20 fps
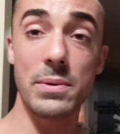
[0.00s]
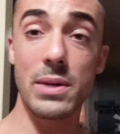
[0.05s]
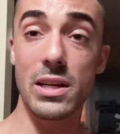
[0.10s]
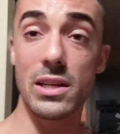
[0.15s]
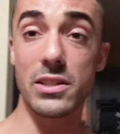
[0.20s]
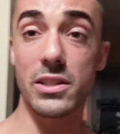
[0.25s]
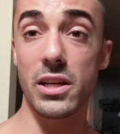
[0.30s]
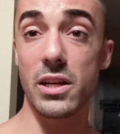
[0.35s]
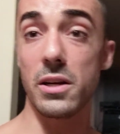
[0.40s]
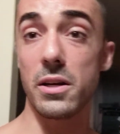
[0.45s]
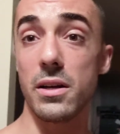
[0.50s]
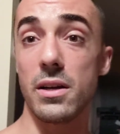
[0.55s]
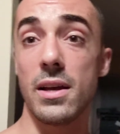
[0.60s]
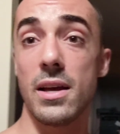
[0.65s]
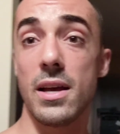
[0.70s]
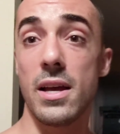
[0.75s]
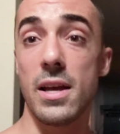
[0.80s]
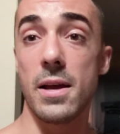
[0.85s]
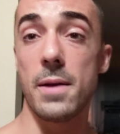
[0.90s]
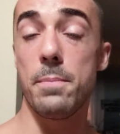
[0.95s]
because they're
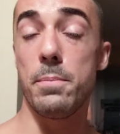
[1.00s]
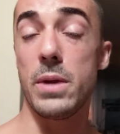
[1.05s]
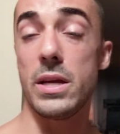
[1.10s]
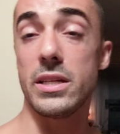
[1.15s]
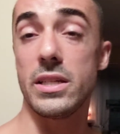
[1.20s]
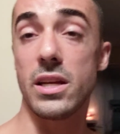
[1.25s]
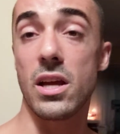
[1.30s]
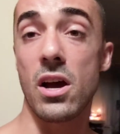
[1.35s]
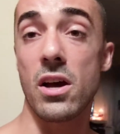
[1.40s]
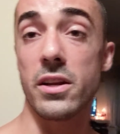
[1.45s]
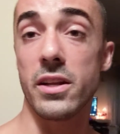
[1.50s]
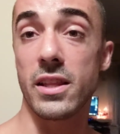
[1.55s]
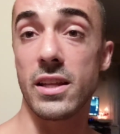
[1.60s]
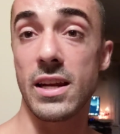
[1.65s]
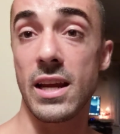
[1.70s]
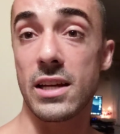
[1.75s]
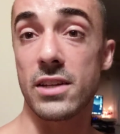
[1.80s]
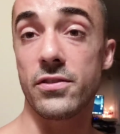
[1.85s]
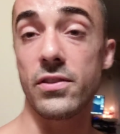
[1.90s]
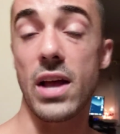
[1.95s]
busy on to
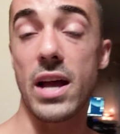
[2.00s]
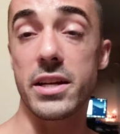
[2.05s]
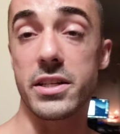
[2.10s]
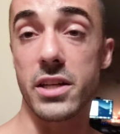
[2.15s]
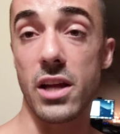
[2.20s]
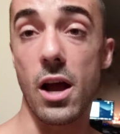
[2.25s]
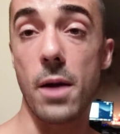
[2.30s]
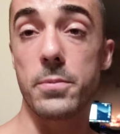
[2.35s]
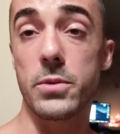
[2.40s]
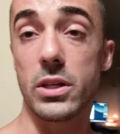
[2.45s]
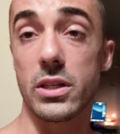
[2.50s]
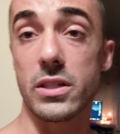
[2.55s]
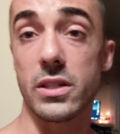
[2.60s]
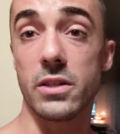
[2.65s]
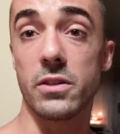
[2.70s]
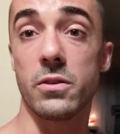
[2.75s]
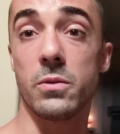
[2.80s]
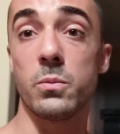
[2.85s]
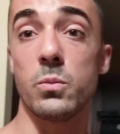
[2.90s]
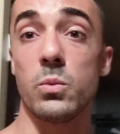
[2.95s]
the next flashy object
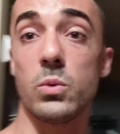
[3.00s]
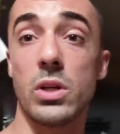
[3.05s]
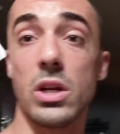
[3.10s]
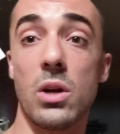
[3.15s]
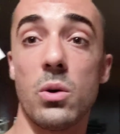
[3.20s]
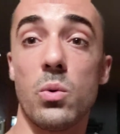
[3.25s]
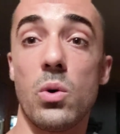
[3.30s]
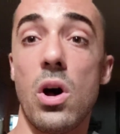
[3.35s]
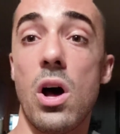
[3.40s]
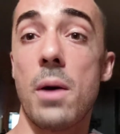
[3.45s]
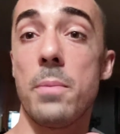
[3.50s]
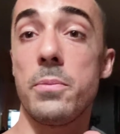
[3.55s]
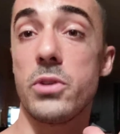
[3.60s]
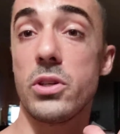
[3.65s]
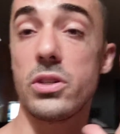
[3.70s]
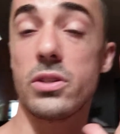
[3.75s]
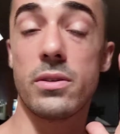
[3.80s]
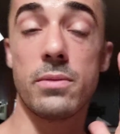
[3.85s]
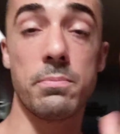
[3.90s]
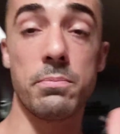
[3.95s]
syndrome, while I'm
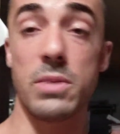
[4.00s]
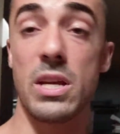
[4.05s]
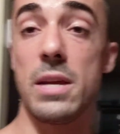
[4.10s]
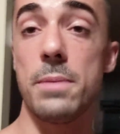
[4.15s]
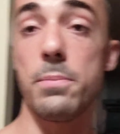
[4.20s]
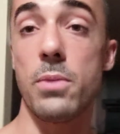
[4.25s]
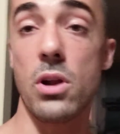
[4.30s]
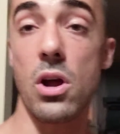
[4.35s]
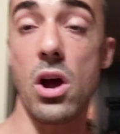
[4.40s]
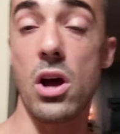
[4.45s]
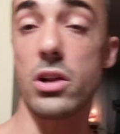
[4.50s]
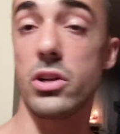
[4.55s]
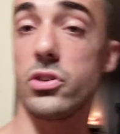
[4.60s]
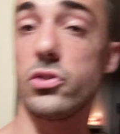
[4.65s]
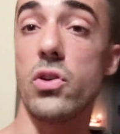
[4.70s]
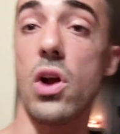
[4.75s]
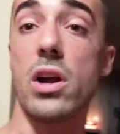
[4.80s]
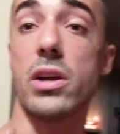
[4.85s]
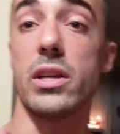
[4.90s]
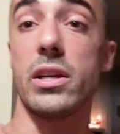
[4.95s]
just keeping
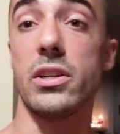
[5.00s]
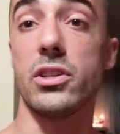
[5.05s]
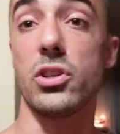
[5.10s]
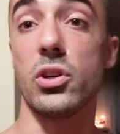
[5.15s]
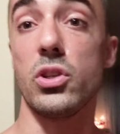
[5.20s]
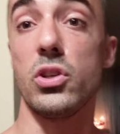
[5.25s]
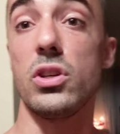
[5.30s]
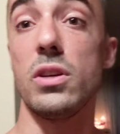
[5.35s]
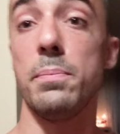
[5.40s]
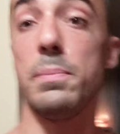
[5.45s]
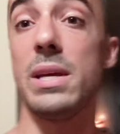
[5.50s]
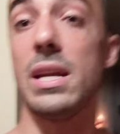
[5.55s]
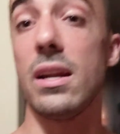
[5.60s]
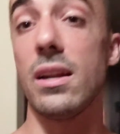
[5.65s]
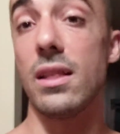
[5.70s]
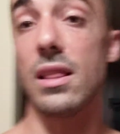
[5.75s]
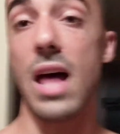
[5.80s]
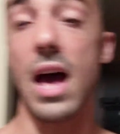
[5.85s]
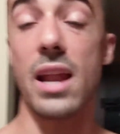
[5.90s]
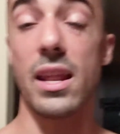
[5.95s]
on trucking. So you can beat
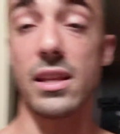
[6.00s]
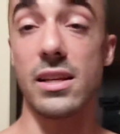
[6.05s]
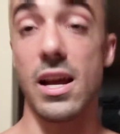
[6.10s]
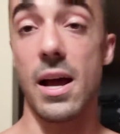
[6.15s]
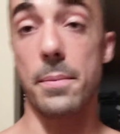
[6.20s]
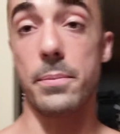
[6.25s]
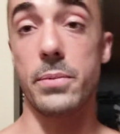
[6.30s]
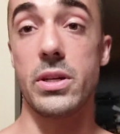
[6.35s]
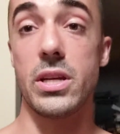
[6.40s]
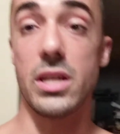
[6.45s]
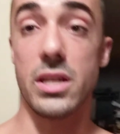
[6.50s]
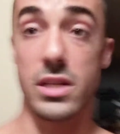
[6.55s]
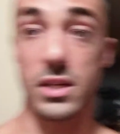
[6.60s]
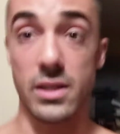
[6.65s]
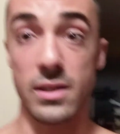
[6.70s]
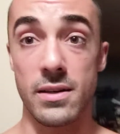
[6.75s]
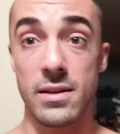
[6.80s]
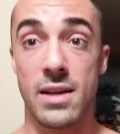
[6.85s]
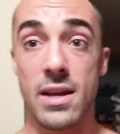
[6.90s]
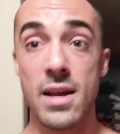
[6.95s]
out a lot of the
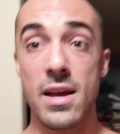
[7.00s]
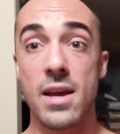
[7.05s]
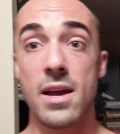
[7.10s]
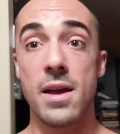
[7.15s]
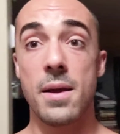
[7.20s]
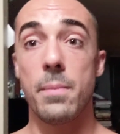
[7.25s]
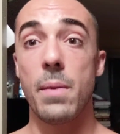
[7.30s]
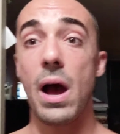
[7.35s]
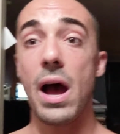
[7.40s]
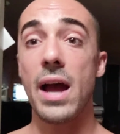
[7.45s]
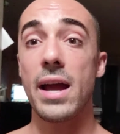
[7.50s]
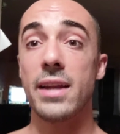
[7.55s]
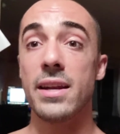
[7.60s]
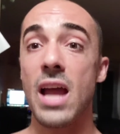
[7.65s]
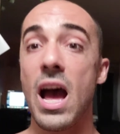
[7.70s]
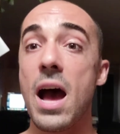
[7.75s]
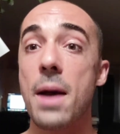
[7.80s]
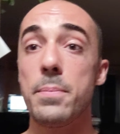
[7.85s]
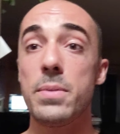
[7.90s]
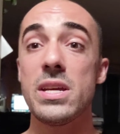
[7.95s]
competition by
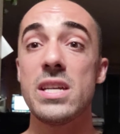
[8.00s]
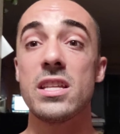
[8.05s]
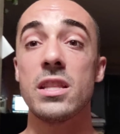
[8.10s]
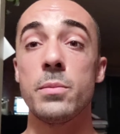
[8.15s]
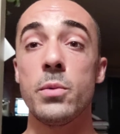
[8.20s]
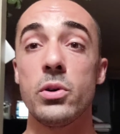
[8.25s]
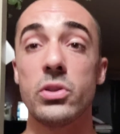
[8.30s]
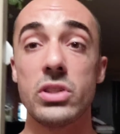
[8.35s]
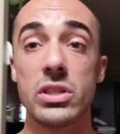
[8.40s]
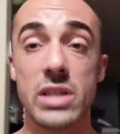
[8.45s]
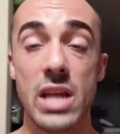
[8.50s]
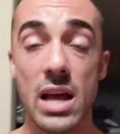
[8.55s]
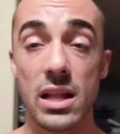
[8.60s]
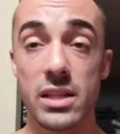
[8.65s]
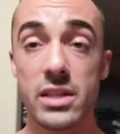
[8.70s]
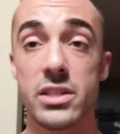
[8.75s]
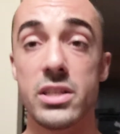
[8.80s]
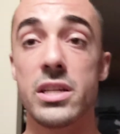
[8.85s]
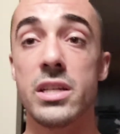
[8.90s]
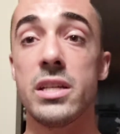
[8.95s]
not being the most
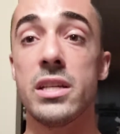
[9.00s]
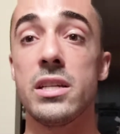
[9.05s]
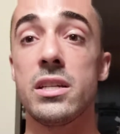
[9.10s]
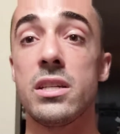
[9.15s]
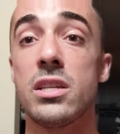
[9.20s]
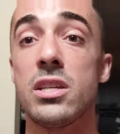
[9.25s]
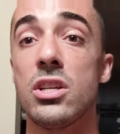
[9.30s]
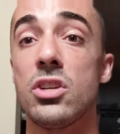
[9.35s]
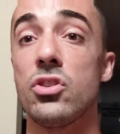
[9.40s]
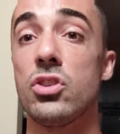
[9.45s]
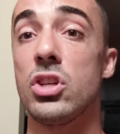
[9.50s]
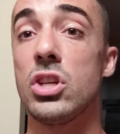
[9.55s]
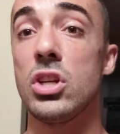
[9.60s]
intelligent.